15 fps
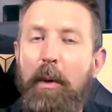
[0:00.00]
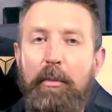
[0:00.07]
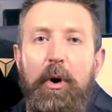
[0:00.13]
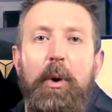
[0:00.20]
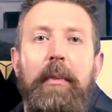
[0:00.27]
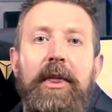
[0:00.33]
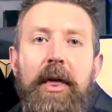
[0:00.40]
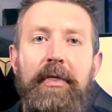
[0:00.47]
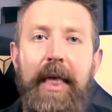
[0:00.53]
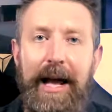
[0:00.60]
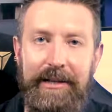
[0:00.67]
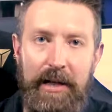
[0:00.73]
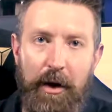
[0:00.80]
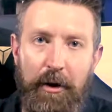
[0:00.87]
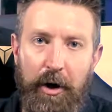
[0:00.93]
Boom, and then
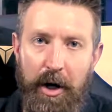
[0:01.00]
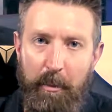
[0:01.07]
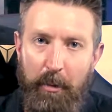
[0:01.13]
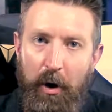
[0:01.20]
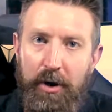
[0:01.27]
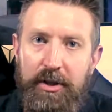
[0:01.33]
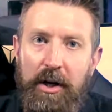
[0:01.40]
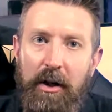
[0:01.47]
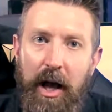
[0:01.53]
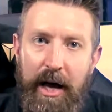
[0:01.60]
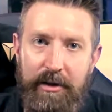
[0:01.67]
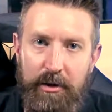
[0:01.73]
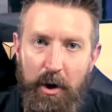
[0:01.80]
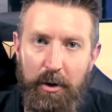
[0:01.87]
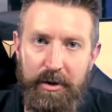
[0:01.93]
that's how they're going to
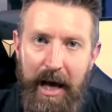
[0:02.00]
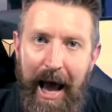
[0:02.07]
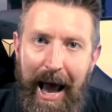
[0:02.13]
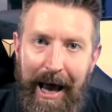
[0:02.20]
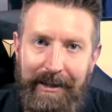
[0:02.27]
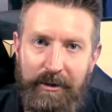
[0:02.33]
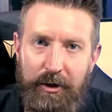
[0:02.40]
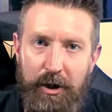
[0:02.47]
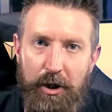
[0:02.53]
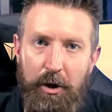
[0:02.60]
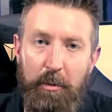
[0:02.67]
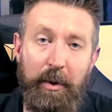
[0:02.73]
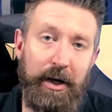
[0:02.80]
personalize those ads to you,